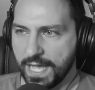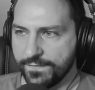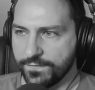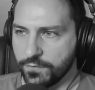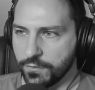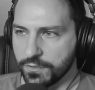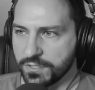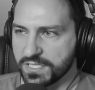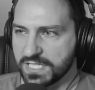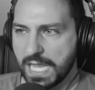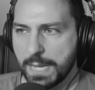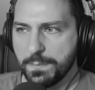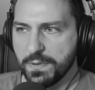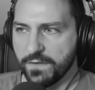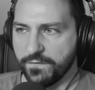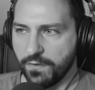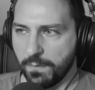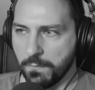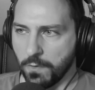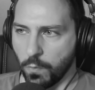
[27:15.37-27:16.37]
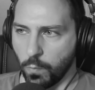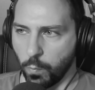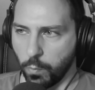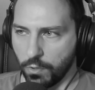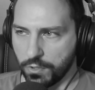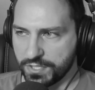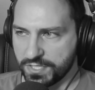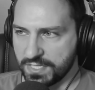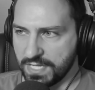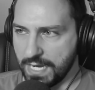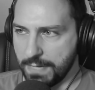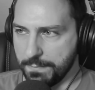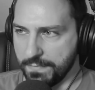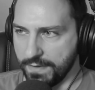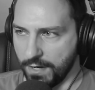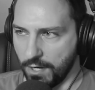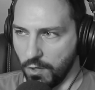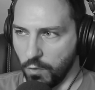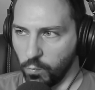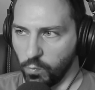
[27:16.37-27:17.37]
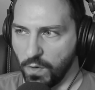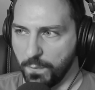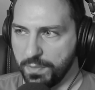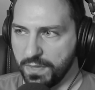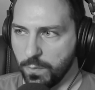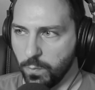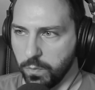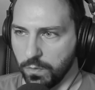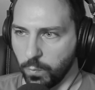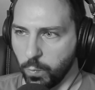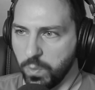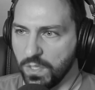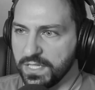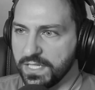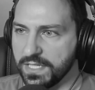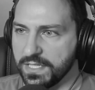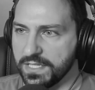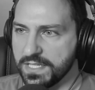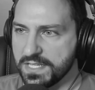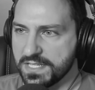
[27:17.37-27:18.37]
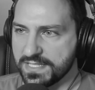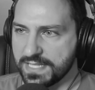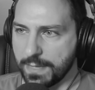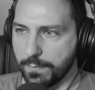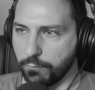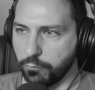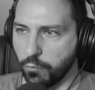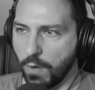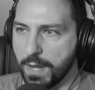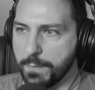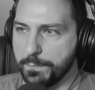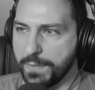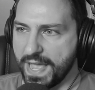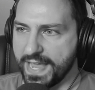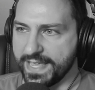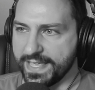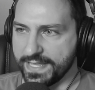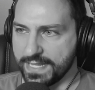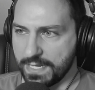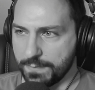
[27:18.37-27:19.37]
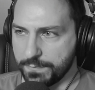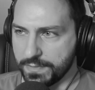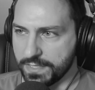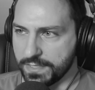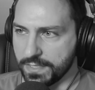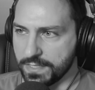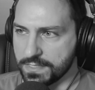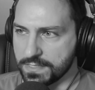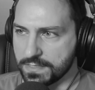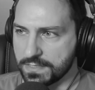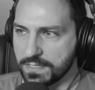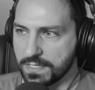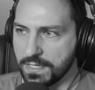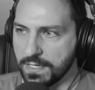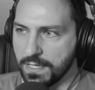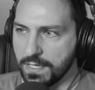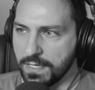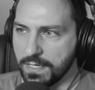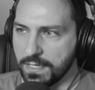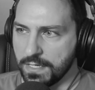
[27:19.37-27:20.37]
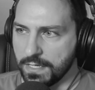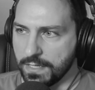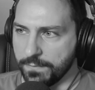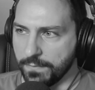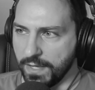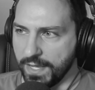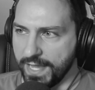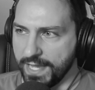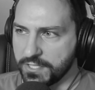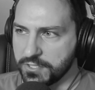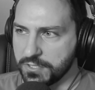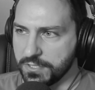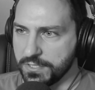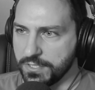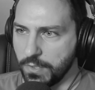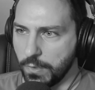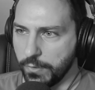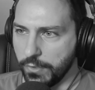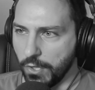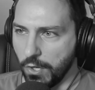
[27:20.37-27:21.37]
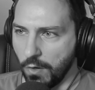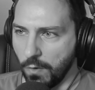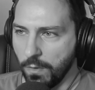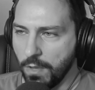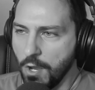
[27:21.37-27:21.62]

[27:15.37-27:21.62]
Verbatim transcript: After escaping from her worst nightmare, Ripley will willingly step right back in it because I actually don't know.